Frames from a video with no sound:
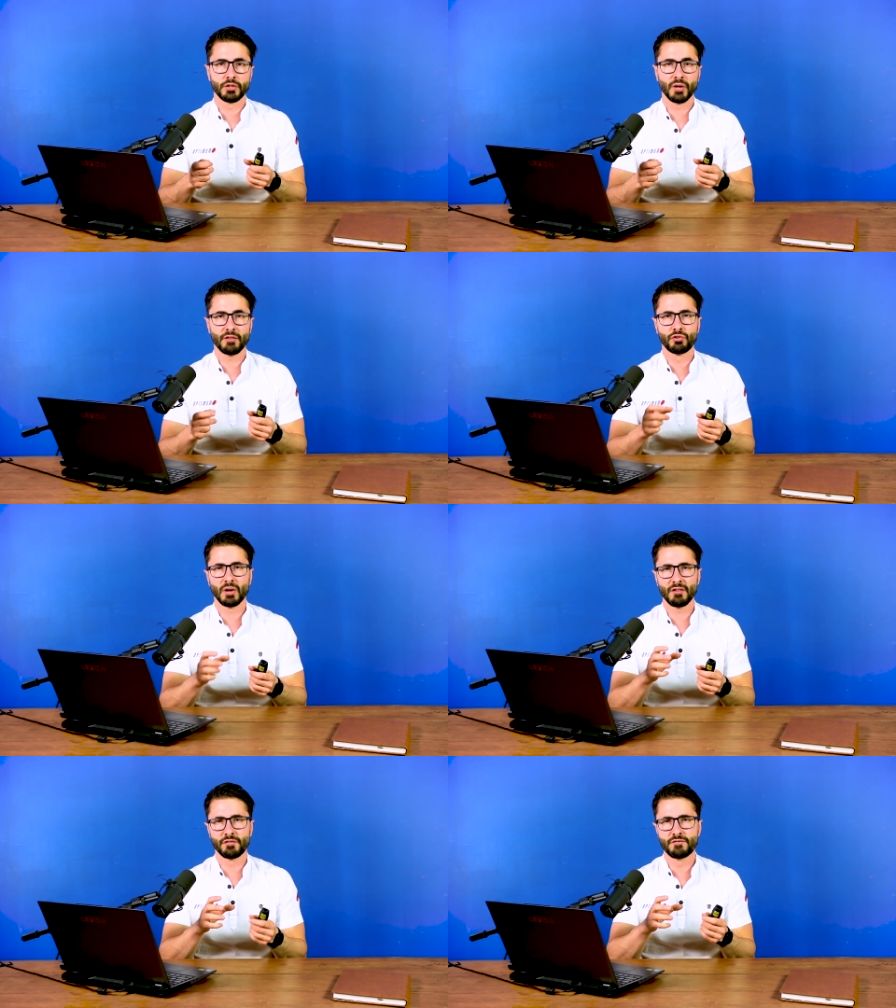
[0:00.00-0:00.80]
You have to
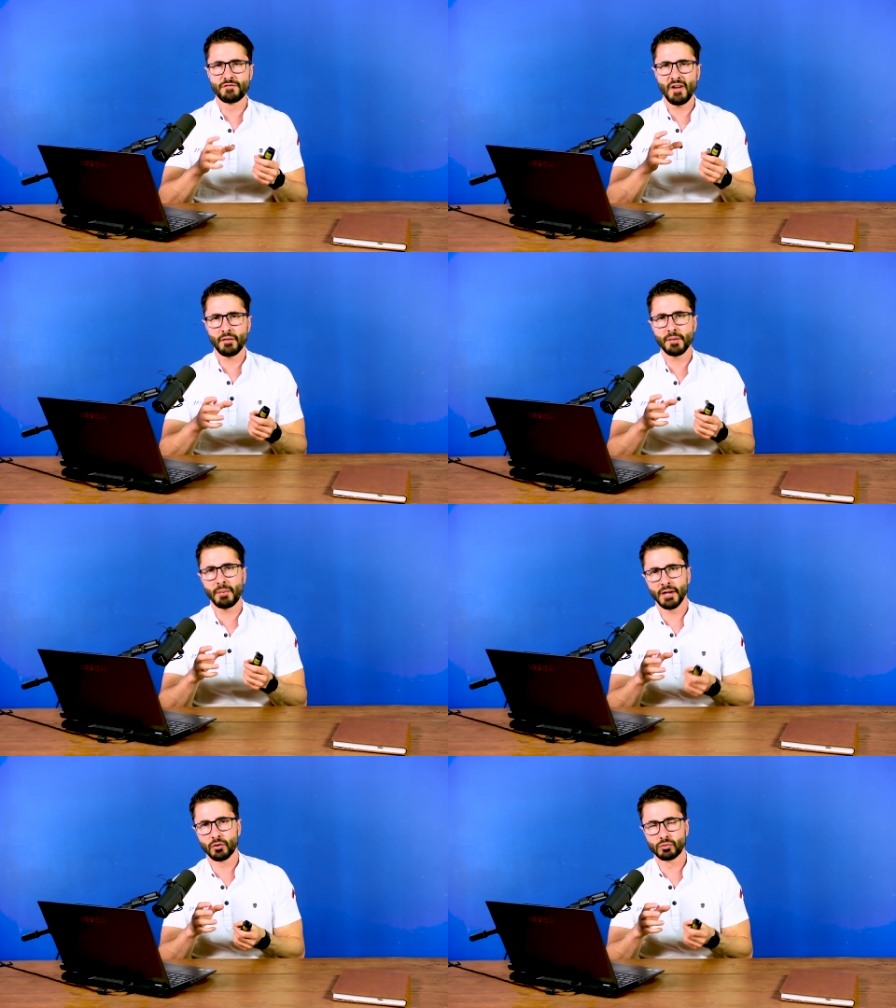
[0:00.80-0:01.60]
have very
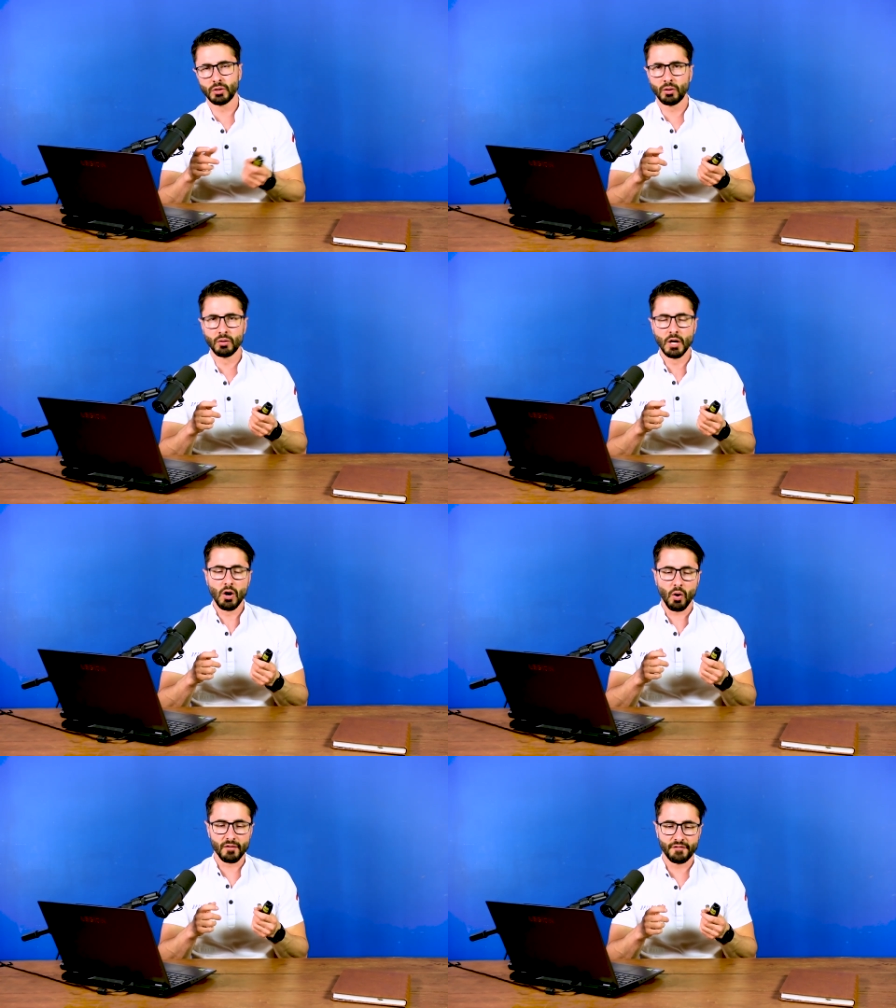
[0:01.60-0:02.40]
minor roll
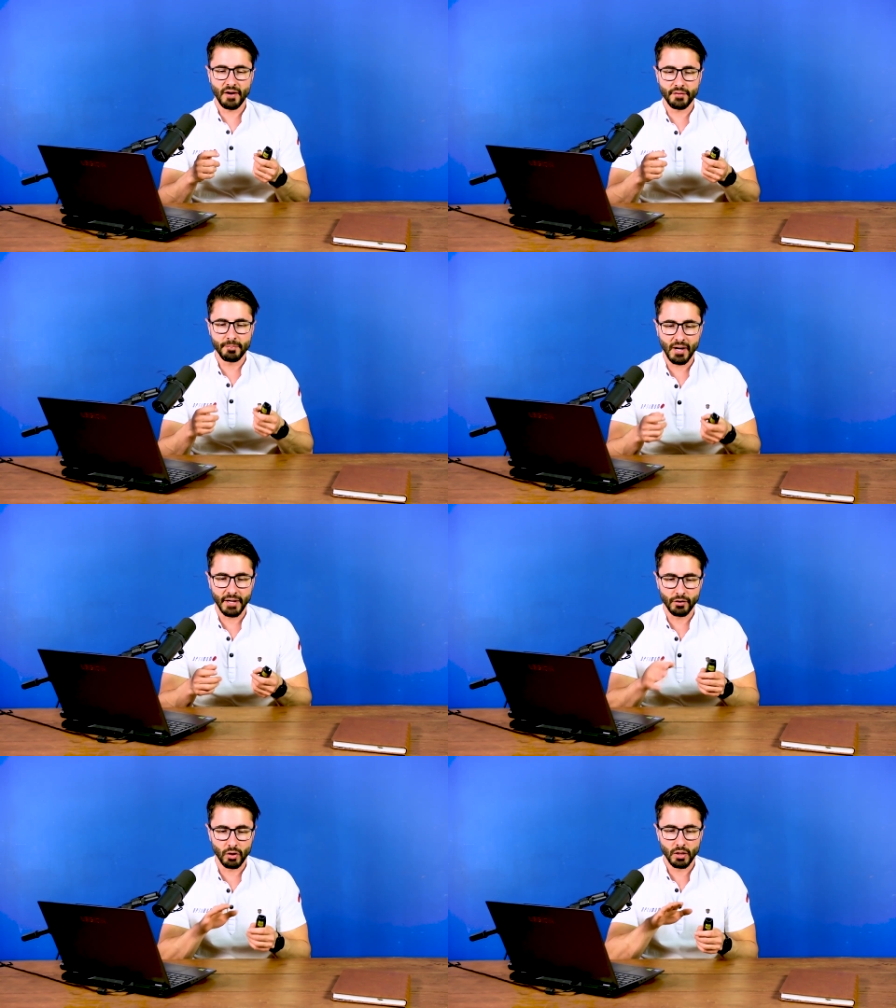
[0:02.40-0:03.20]
or very
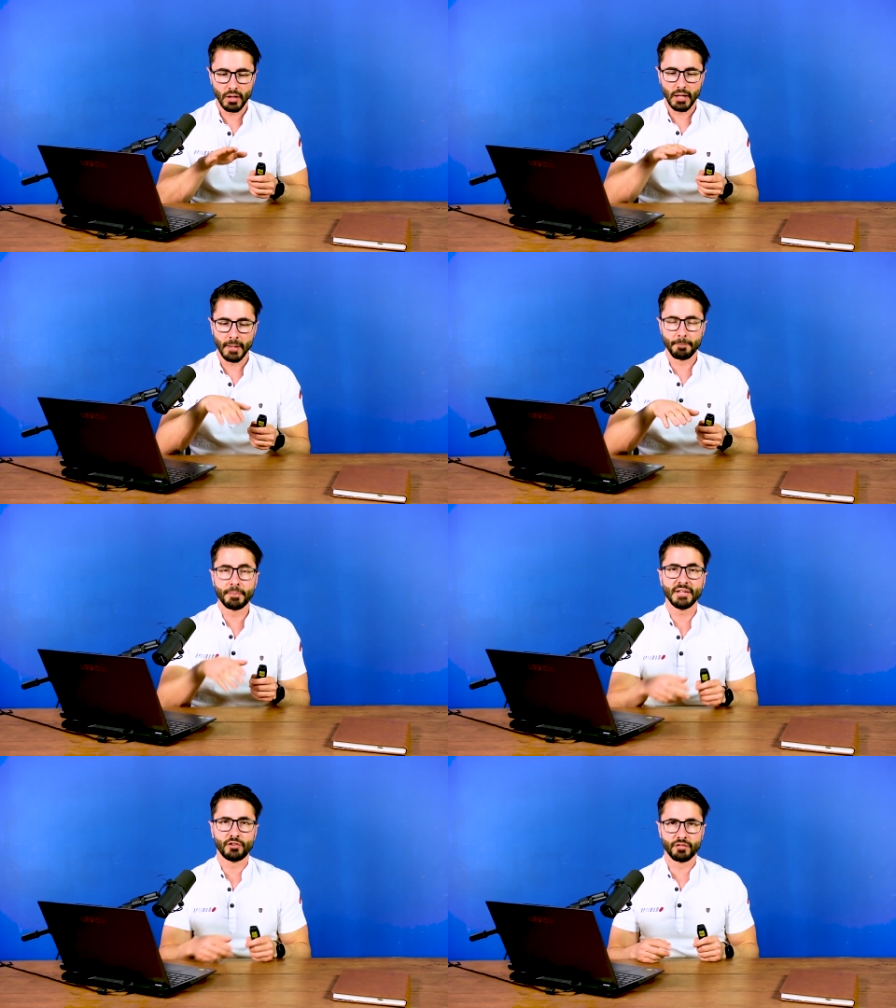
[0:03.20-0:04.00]
minor uh,
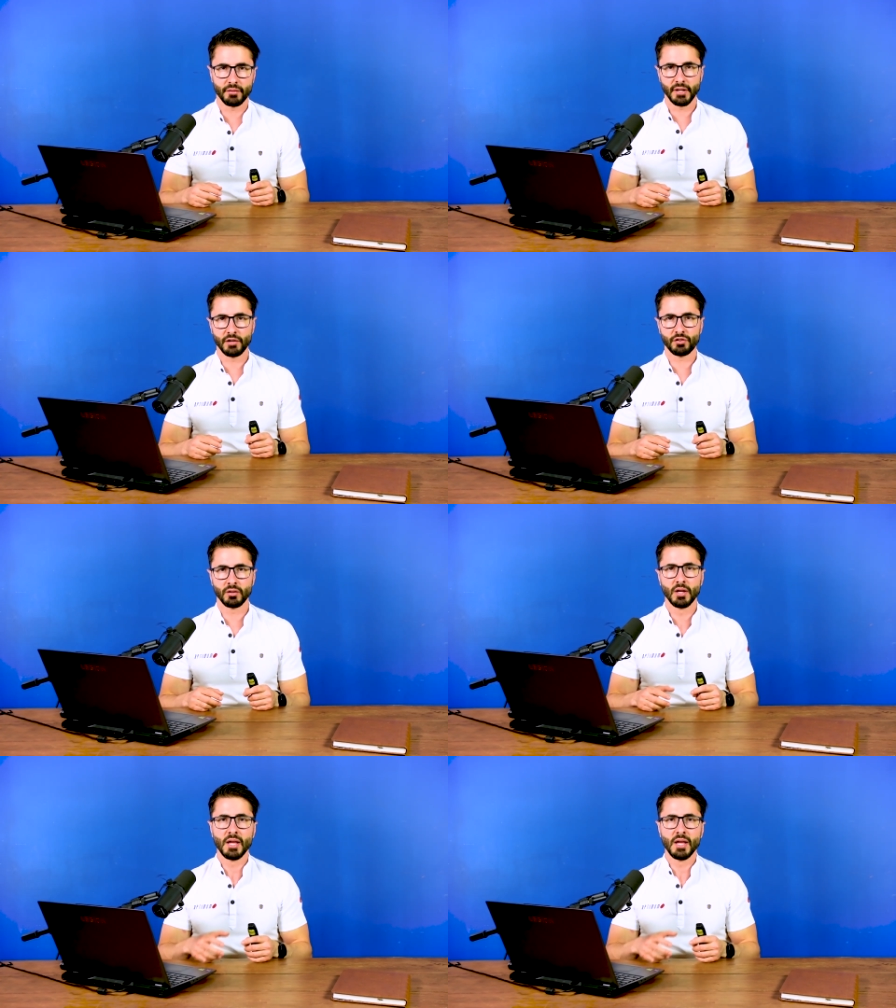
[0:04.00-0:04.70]
pitch variation.